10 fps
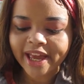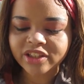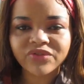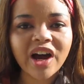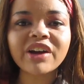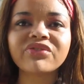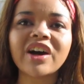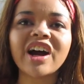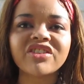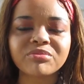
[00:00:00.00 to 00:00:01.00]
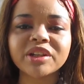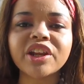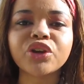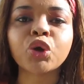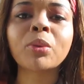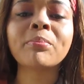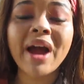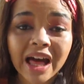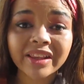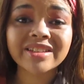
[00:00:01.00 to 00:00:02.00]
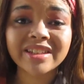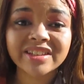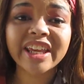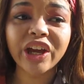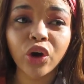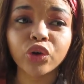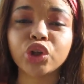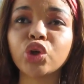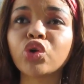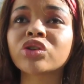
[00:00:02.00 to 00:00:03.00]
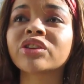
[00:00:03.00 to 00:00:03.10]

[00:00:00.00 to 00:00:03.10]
It's 5-5, meaning you're balanced as hell. You